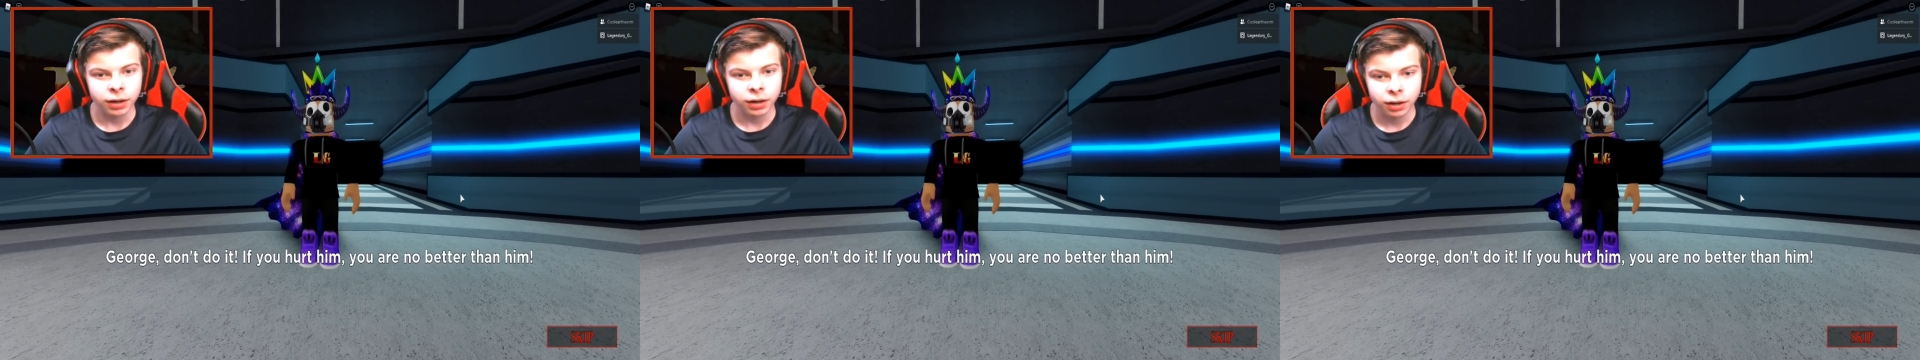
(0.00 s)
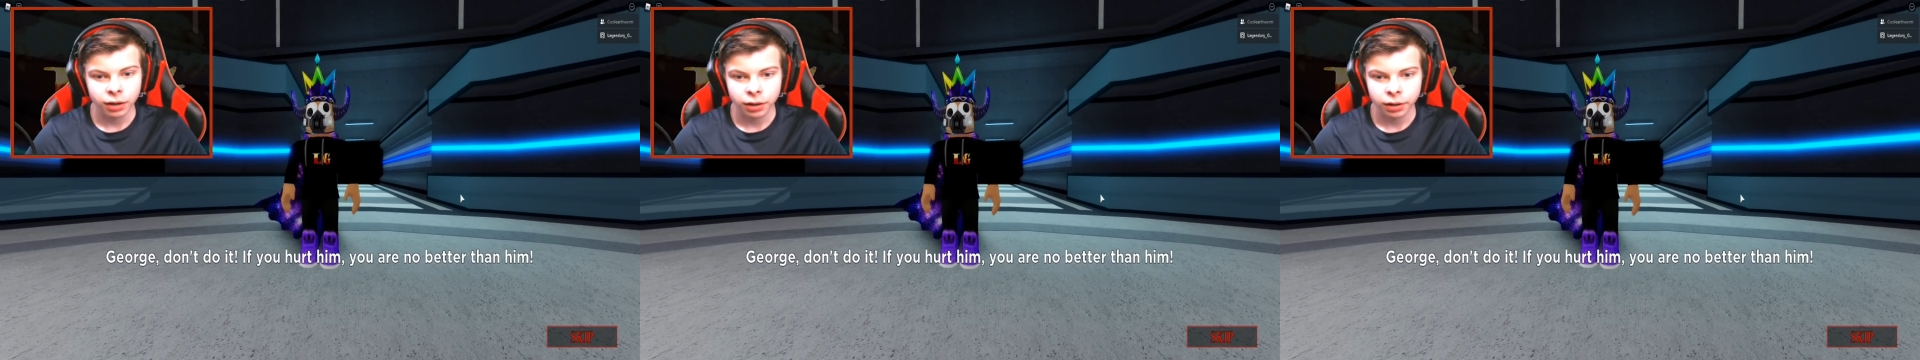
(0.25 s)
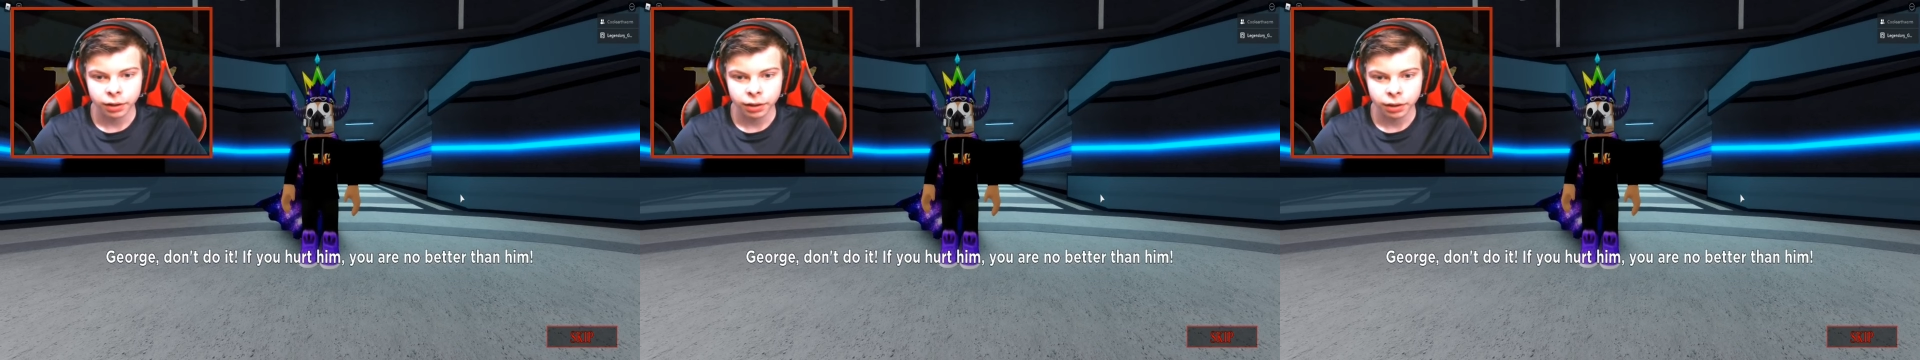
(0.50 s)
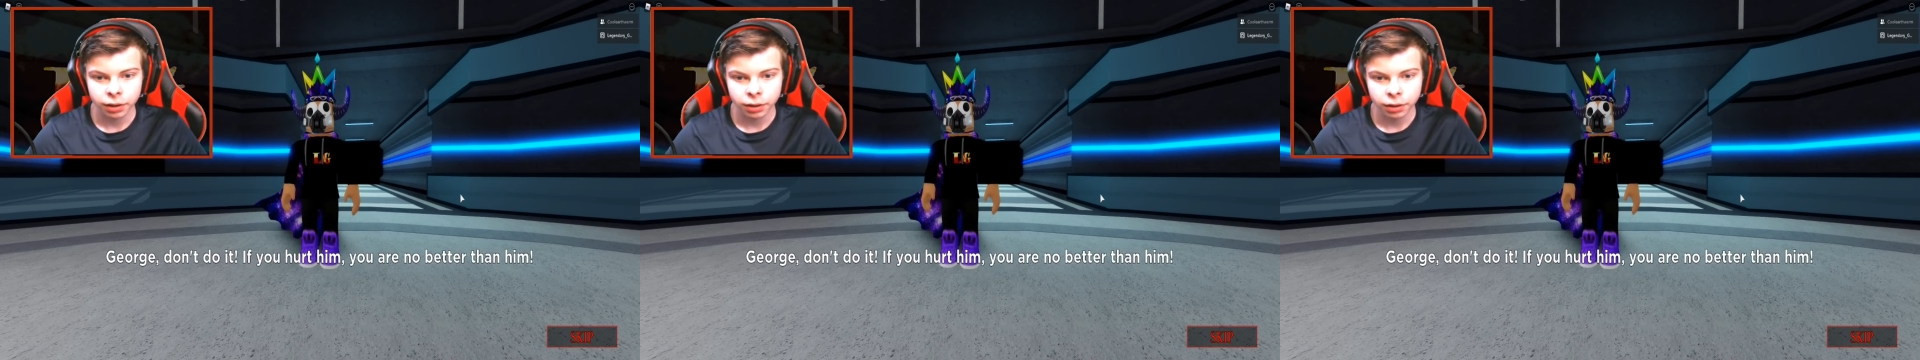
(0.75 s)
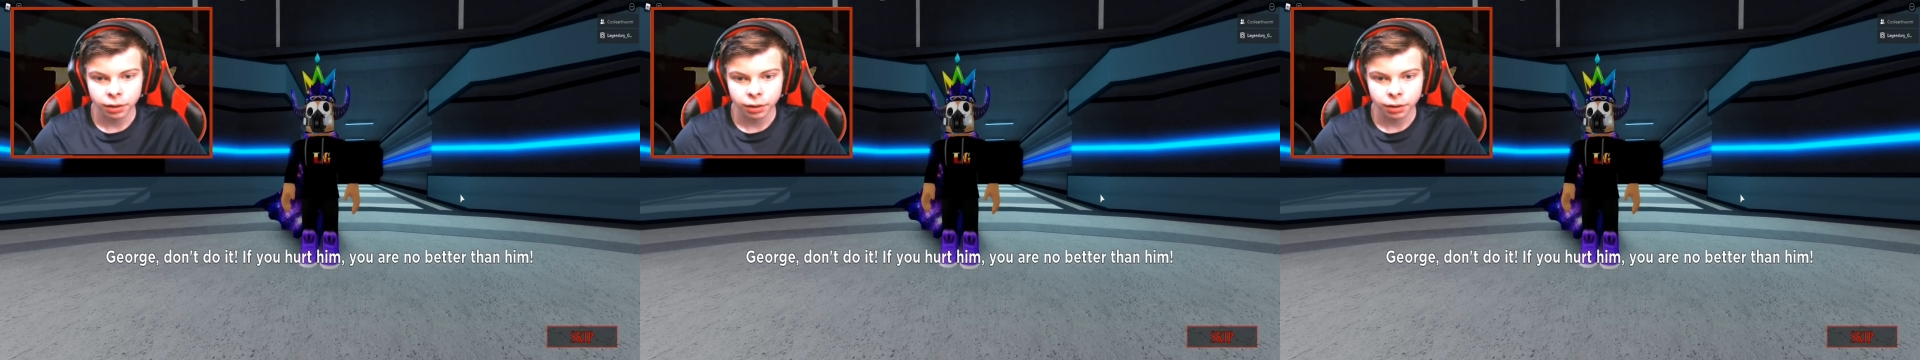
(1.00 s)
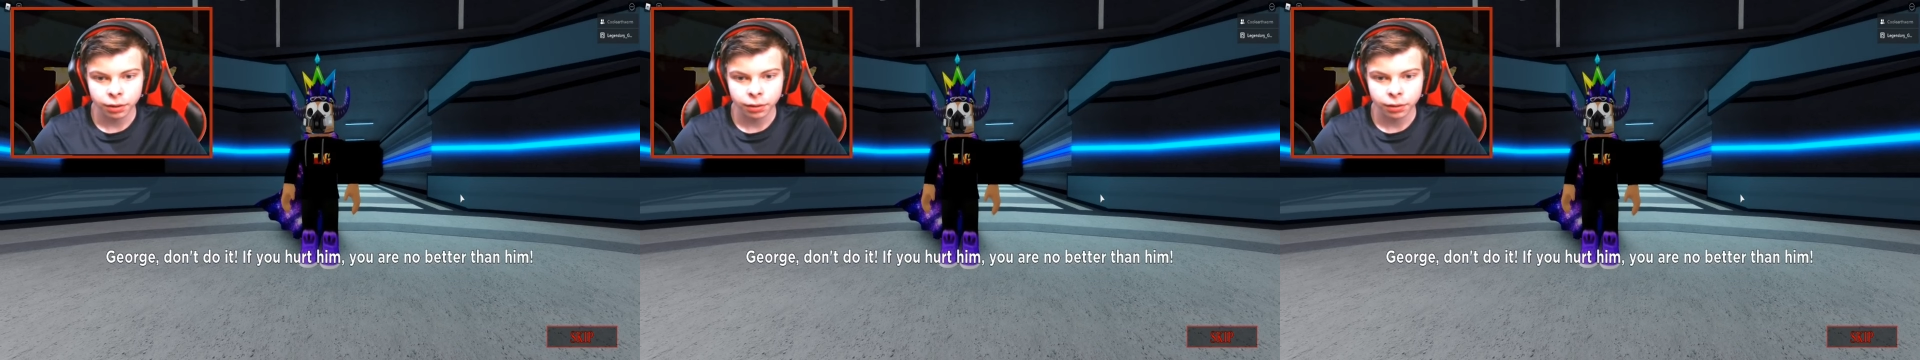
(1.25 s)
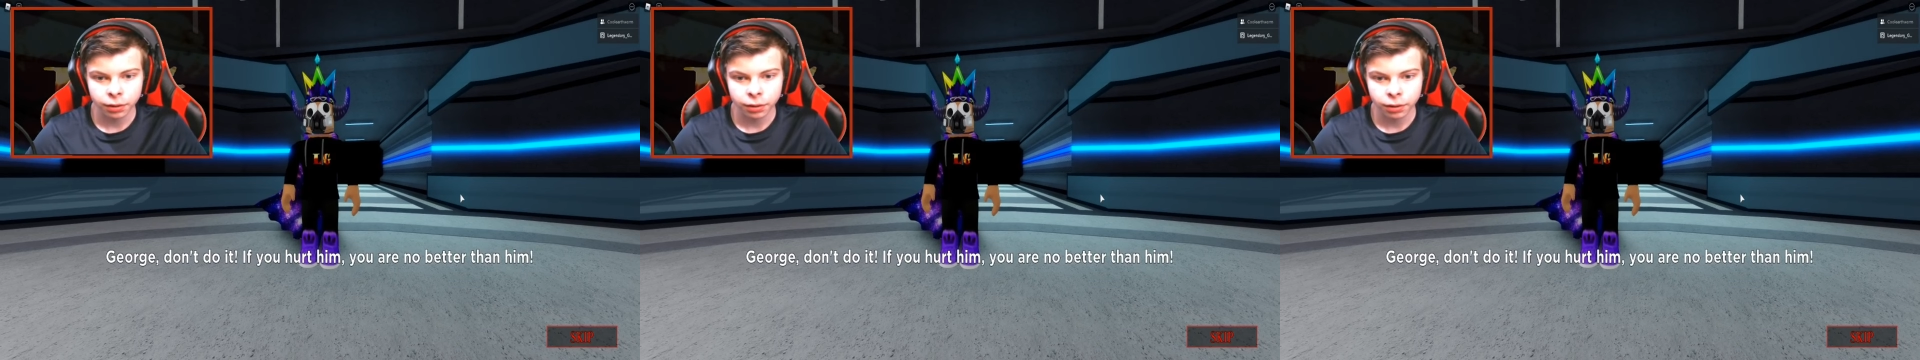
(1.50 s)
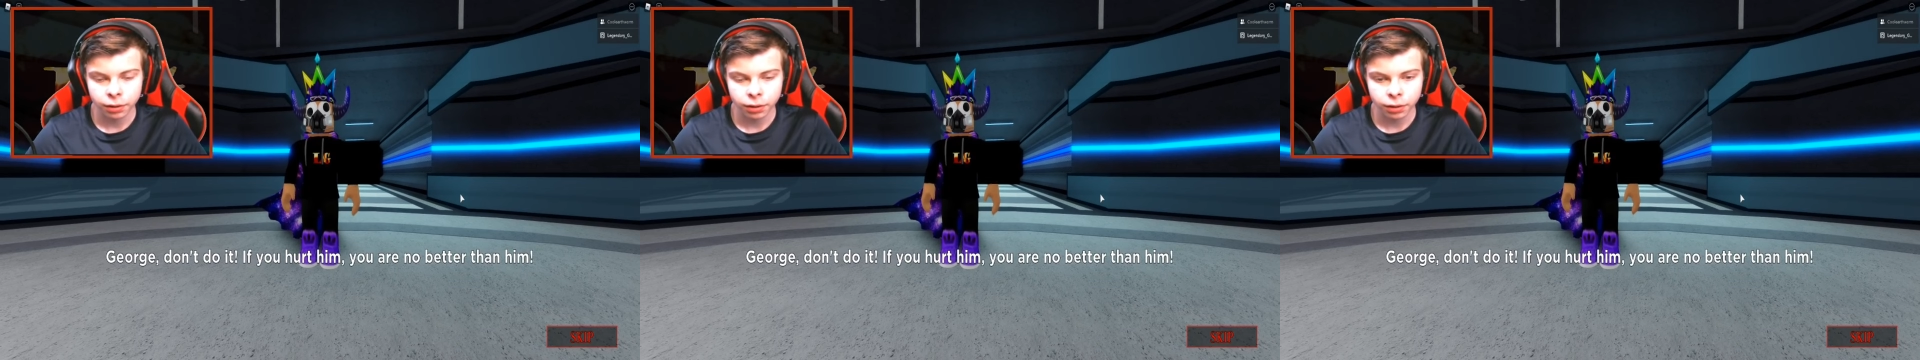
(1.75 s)

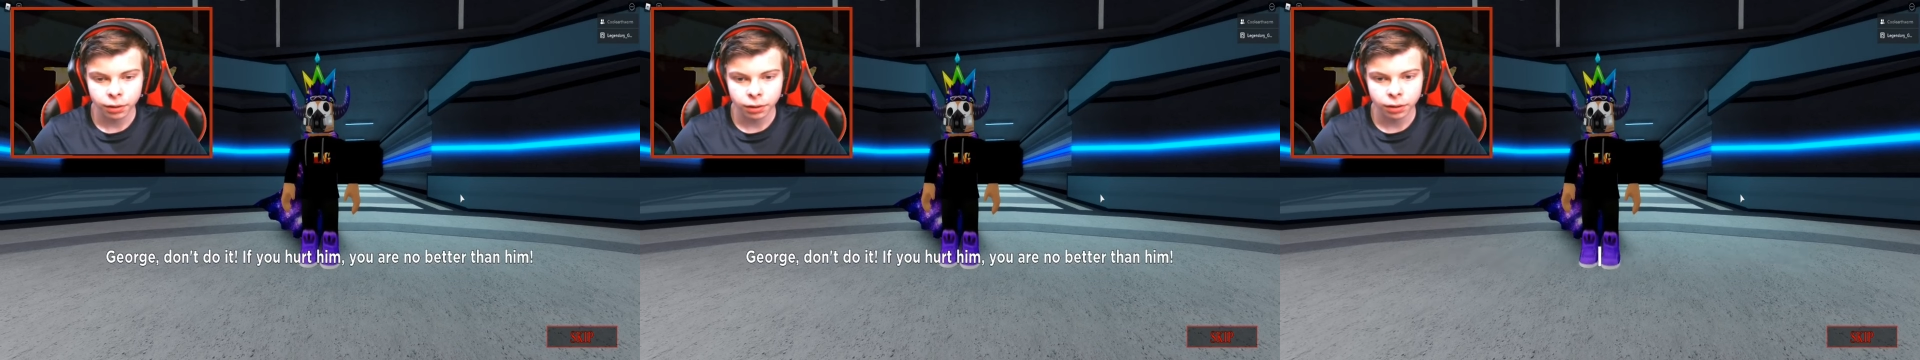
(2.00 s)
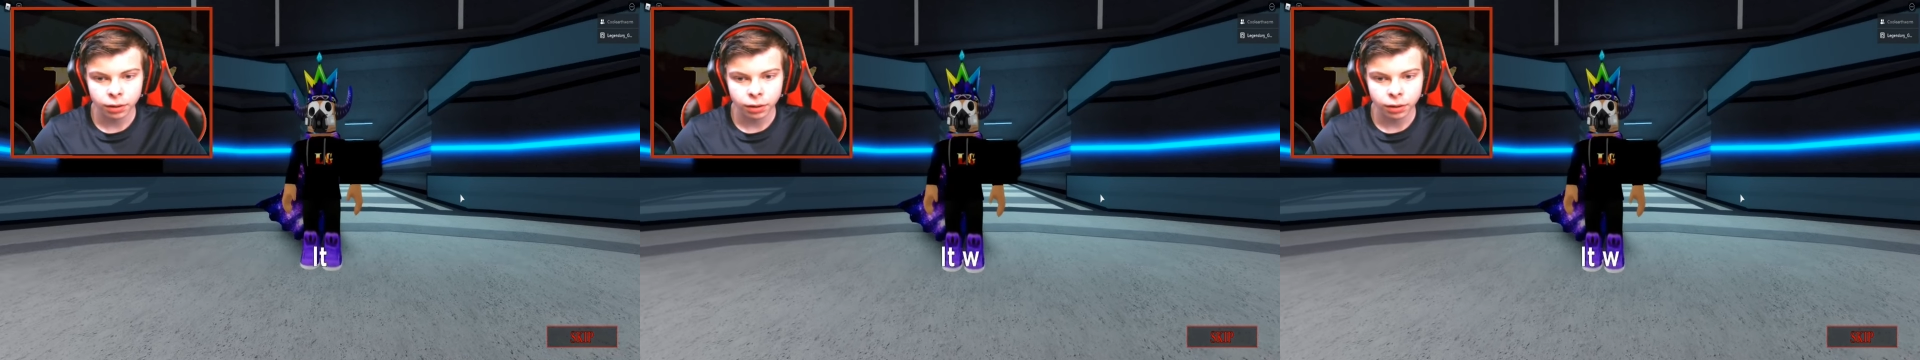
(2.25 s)
No one is speaking in this clip.